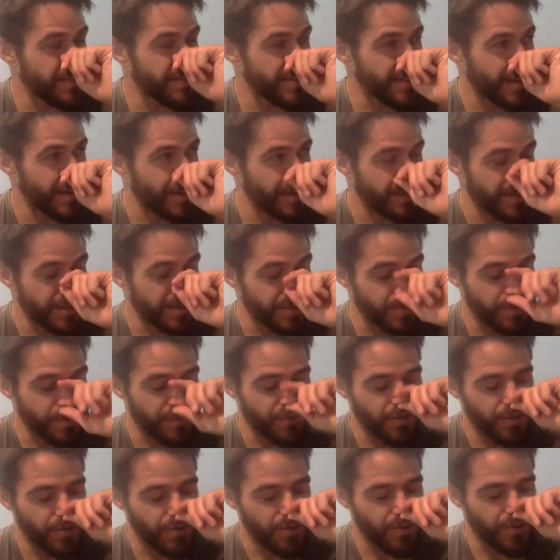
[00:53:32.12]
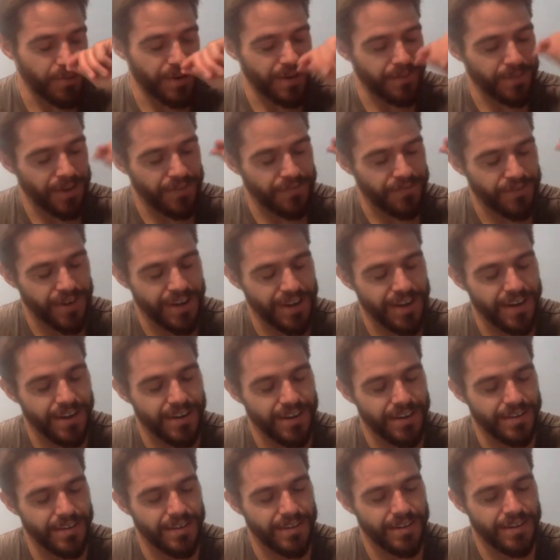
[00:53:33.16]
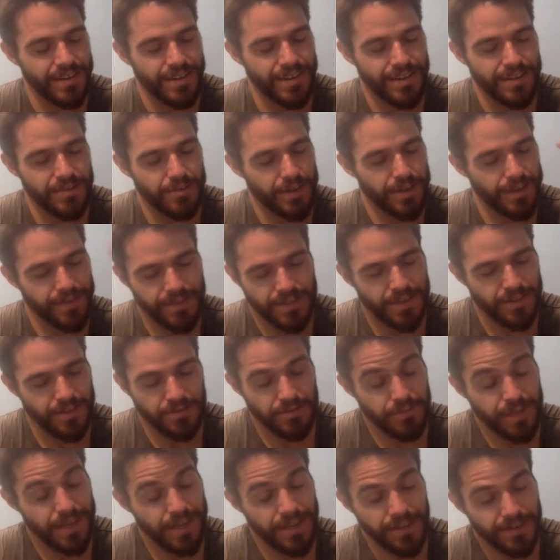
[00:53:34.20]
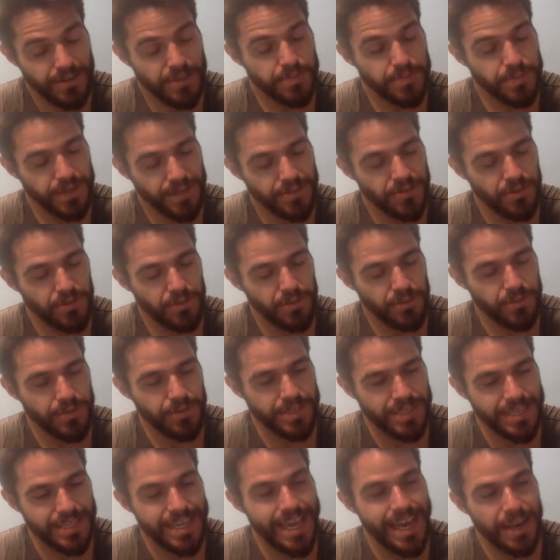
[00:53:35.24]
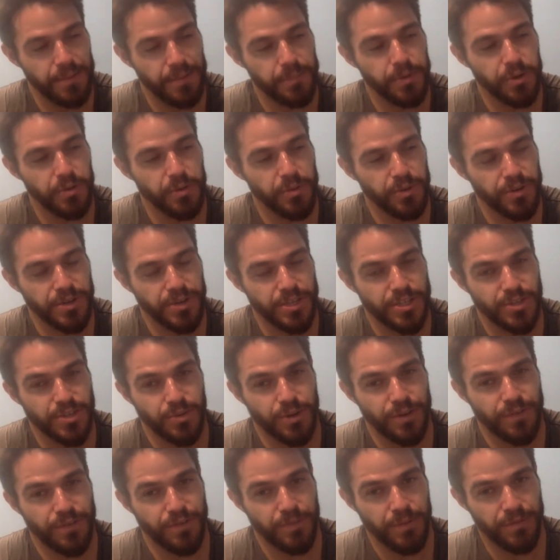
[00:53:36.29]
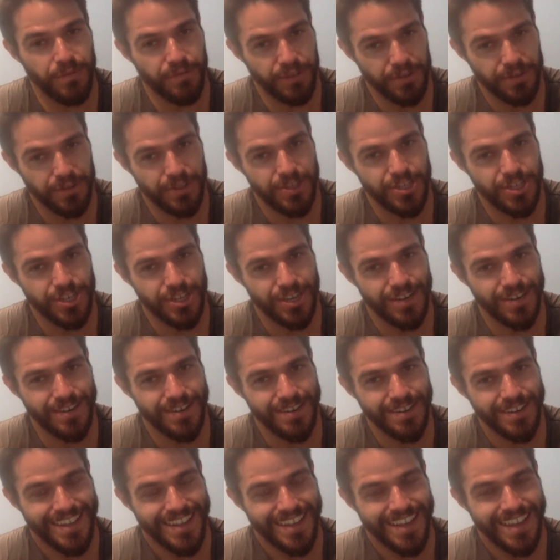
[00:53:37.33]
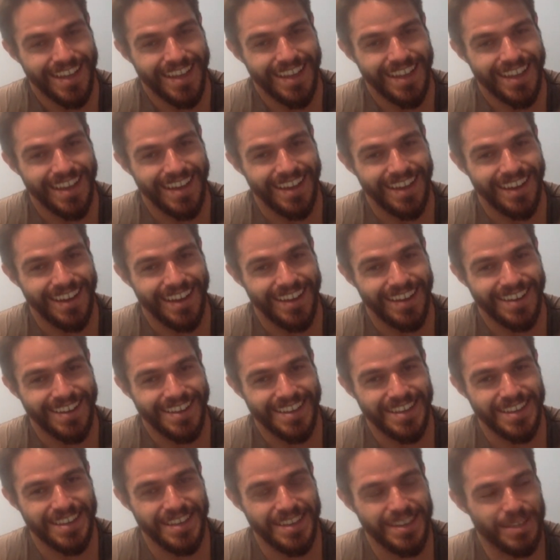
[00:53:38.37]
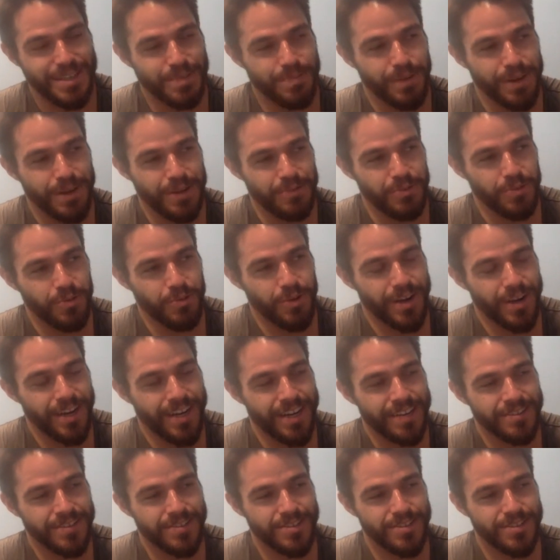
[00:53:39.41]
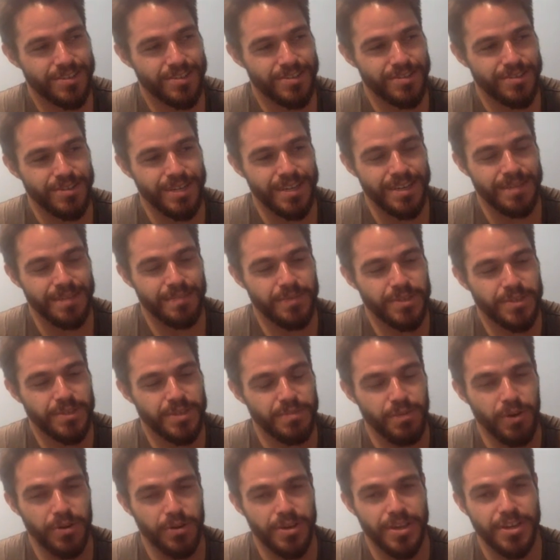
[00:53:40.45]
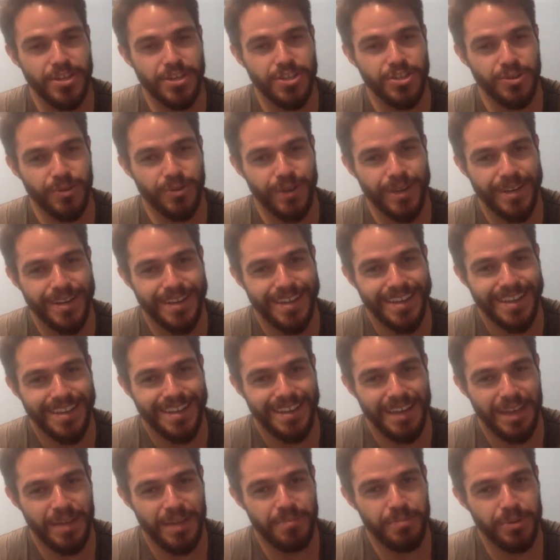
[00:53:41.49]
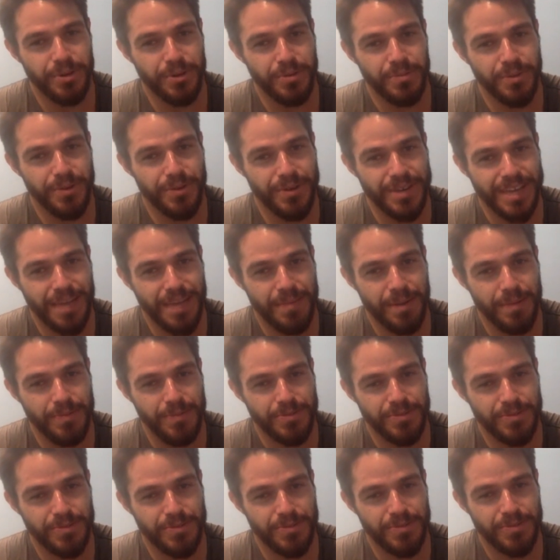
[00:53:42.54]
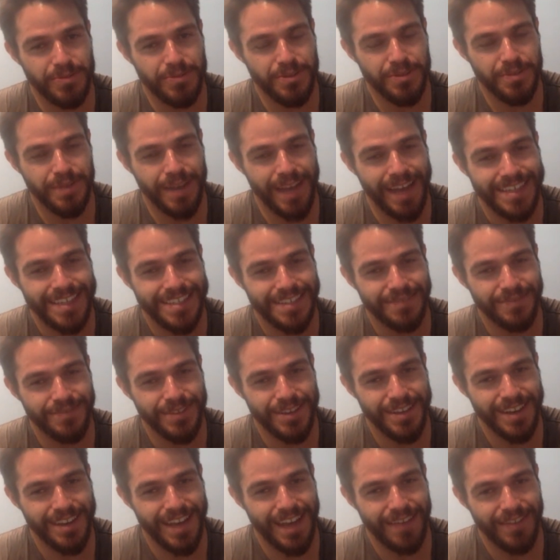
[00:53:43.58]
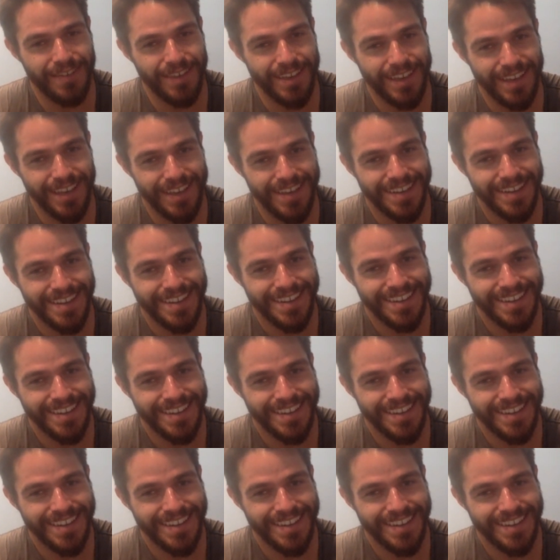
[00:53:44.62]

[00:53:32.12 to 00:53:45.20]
I've talked about this before, but my friend uh, who I haven't talked to in many years, but he told me once he had a Bill Murray story from the Village here. Uh, he and his buddy were walking down the street smoking a joint, and Bill Murray came up to him and asked if he could have a hit.